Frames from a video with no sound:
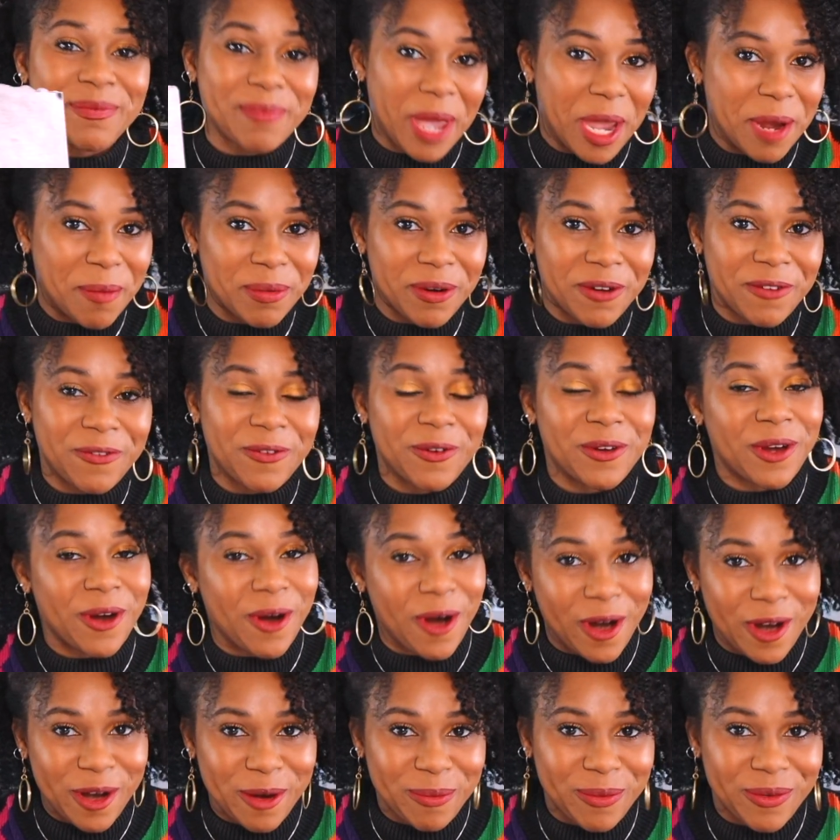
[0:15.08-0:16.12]
paper for your
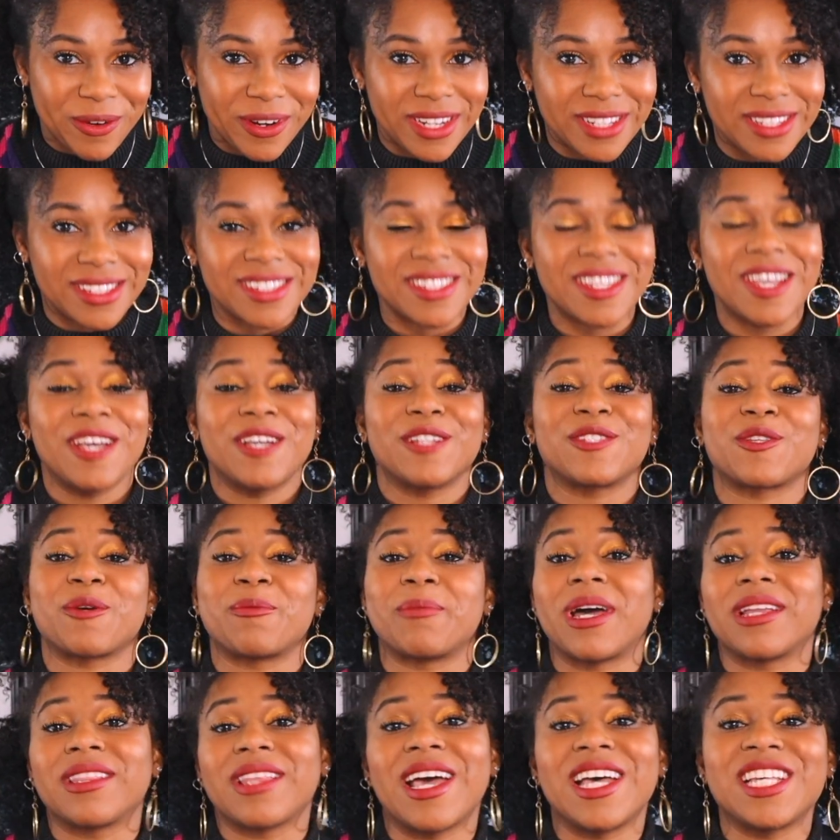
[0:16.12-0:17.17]
art prints. So
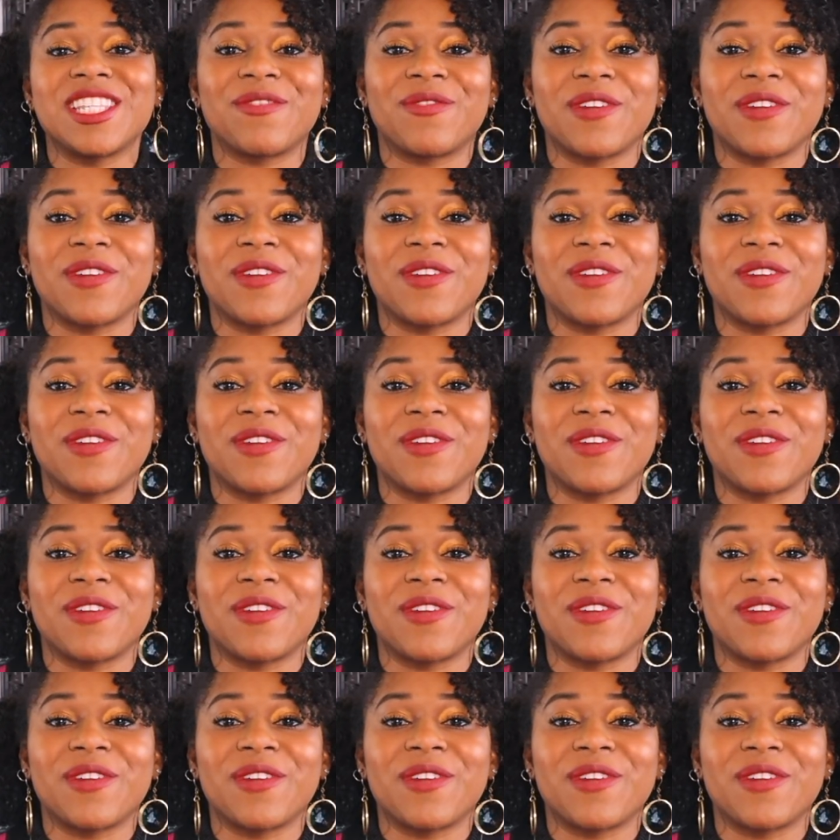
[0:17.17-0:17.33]
my last